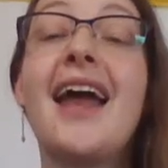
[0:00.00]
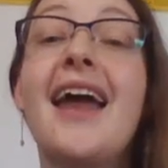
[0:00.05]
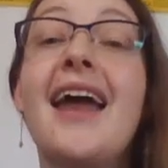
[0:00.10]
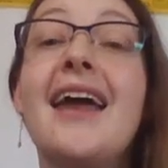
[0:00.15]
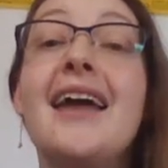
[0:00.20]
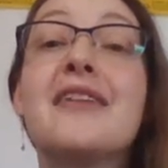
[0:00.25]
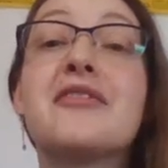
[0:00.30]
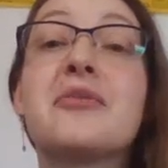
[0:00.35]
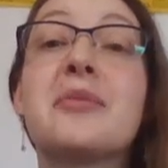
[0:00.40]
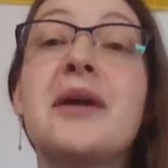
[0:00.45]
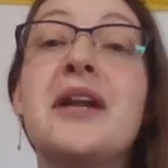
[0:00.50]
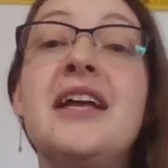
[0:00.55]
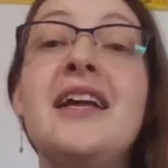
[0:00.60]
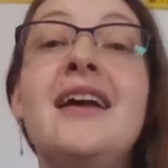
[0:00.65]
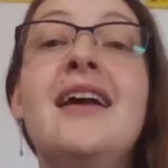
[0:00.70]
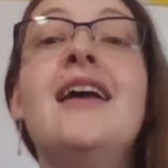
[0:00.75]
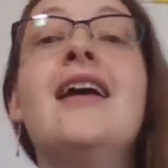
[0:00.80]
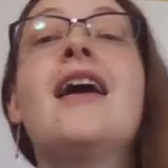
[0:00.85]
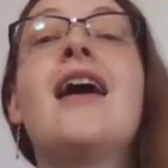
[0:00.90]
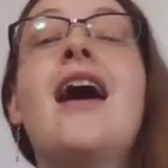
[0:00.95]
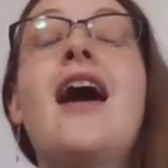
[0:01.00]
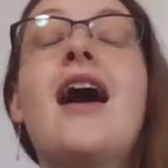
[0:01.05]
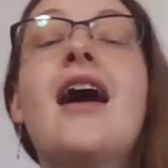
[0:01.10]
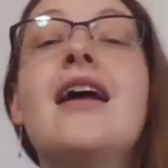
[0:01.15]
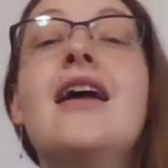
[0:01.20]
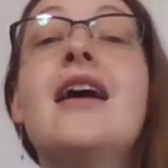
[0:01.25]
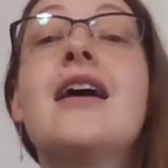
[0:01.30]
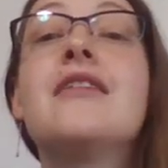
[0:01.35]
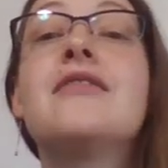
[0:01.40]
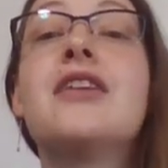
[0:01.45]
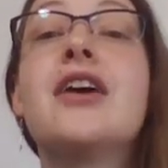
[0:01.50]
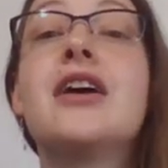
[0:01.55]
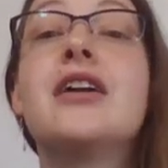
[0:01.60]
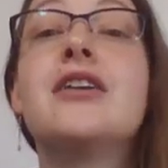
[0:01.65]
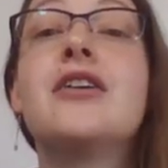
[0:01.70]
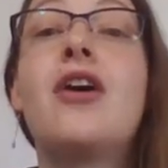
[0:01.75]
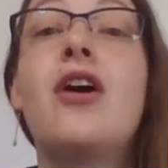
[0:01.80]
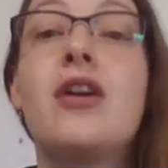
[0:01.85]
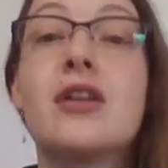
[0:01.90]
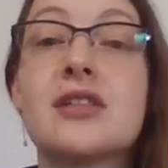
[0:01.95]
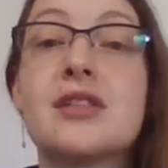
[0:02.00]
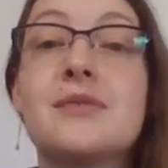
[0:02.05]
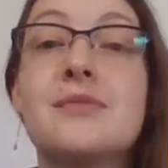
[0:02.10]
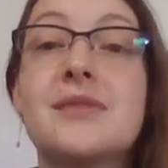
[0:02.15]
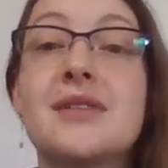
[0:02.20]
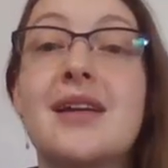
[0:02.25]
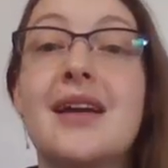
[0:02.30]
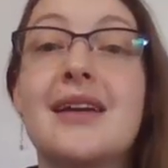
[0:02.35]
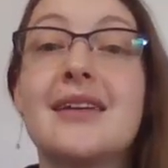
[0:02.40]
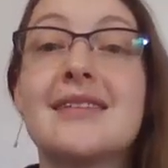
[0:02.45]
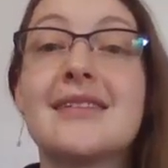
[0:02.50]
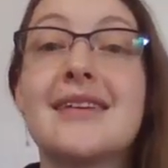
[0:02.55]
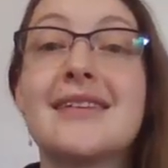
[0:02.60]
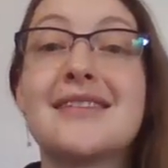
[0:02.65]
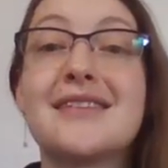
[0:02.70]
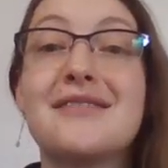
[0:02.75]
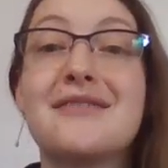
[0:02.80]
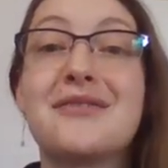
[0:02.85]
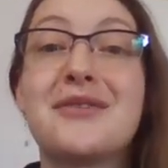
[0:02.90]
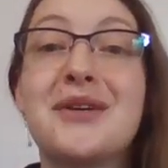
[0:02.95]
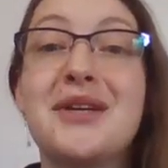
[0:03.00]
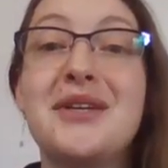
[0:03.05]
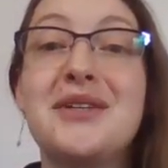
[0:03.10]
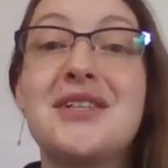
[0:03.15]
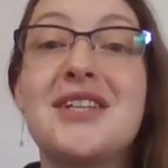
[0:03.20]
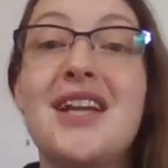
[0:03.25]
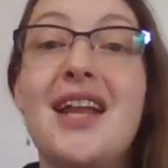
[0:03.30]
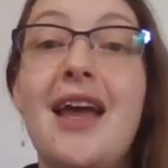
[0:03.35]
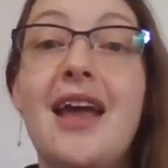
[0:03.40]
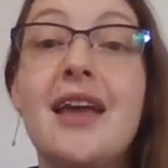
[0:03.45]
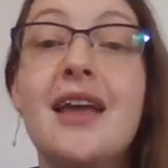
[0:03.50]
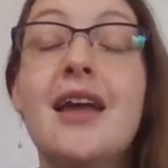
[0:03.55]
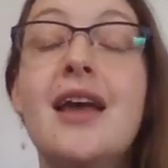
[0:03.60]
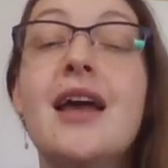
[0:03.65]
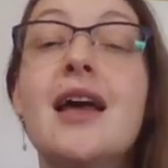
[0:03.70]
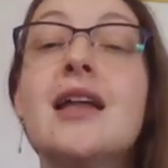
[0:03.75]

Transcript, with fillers: Hey everybody, I have an awesome science lesson for you today.